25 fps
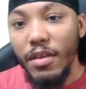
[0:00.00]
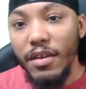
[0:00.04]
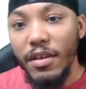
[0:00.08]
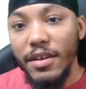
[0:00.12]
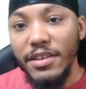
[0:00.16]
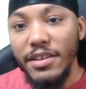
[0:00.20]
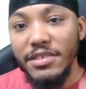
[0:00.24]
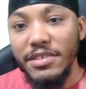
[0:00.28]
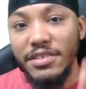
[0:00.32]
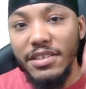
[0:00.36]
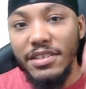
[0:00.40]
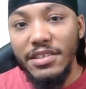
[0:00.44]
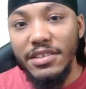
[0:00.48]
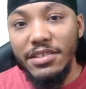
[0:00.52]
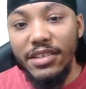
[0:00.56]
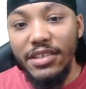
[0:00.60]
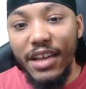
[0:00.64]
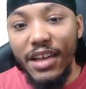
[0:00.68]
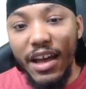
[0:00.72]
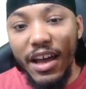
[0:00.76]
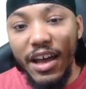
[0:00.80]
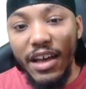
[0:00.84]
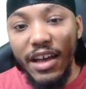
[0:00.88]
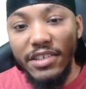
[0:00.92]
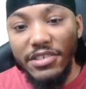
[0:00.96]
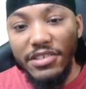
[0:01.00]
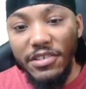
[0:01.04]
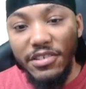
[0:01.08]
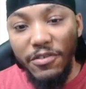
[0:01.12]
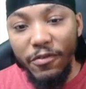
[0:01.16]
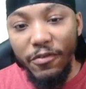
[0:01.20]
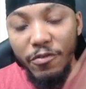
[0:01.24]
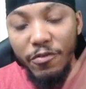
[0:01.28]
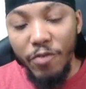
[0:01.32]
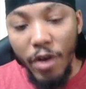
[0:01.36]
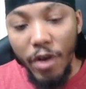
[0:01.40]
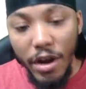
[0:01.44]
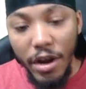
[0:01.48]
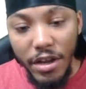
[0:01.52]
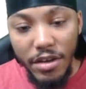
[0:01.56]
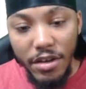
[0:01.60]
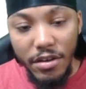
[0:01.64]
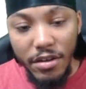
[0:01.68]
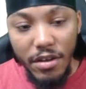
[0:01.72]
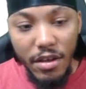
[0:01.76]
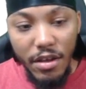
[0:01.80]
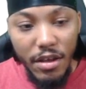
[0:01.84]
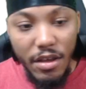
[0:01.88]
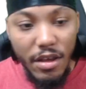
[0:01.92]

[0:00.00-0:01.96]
Because these guys is fronting.